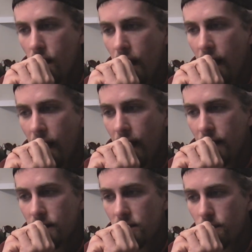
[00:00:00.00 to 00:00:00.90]

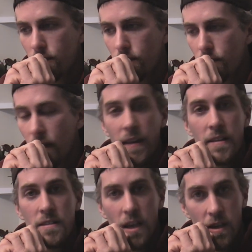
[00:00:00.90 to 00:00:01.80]
And I
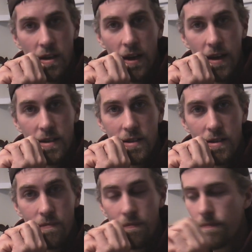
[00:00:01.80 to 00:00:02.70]
can tell you guys,